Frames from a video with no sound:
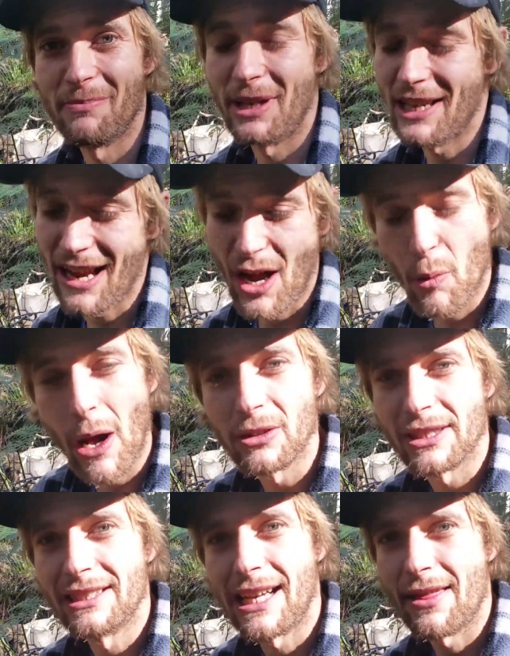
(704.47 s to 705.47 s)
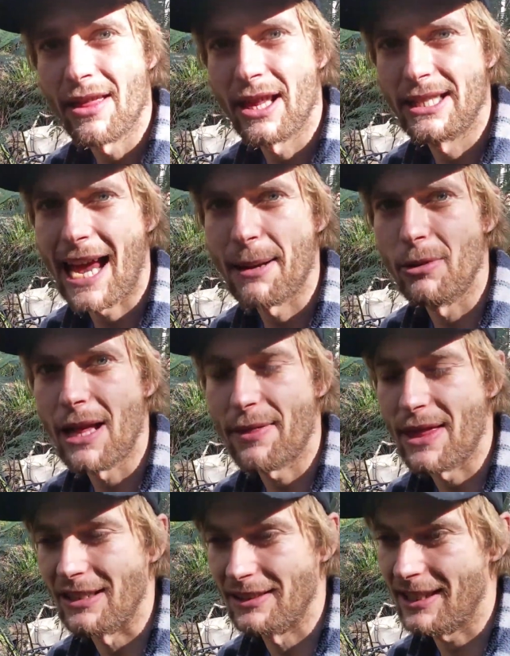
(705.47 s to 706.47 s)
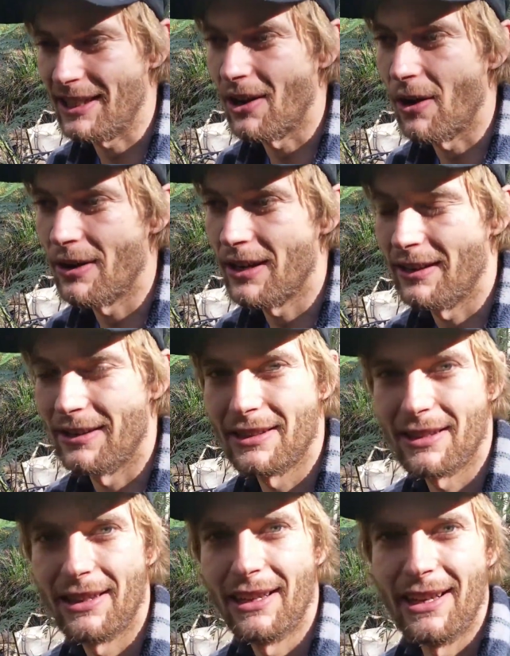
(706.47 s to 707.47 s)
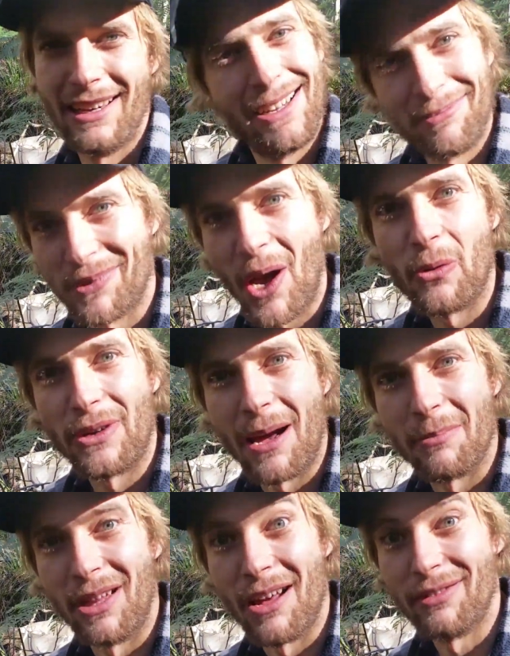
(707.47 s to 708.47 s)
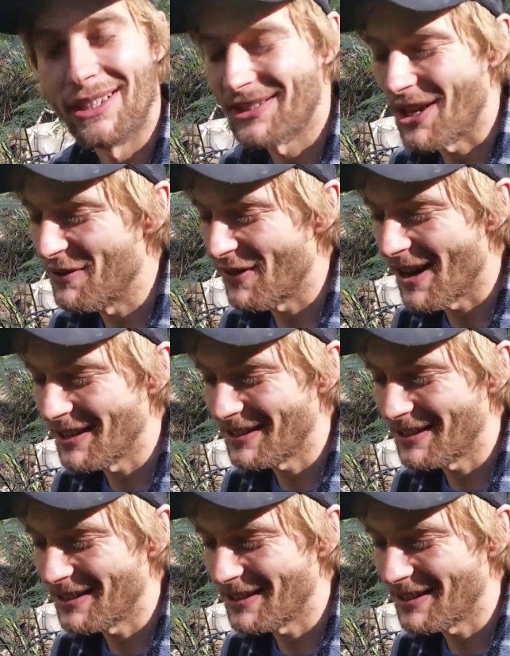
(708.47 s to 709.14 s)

But yeah, I welded together the table that thing's sitting on, and it's holding up lovely so far.